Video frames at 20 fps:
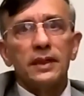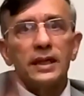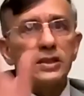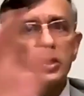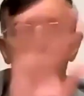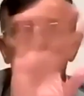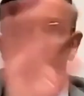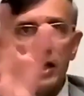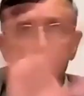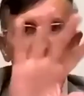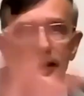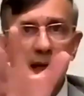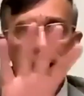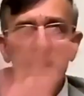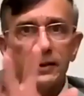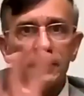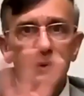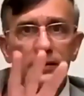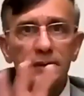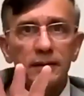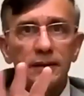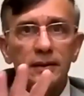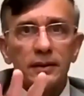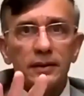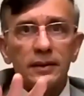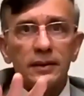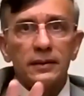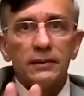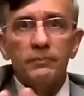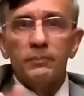It's not that
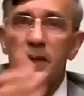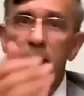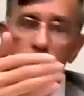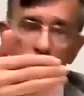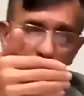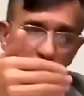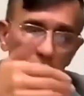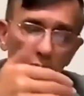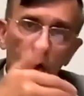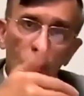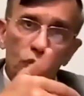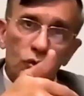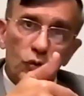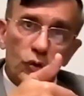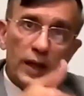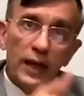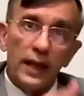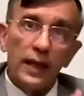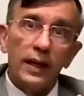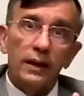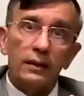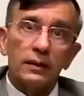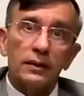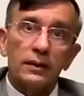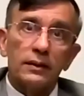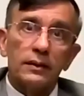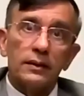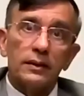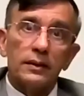people, you know, today,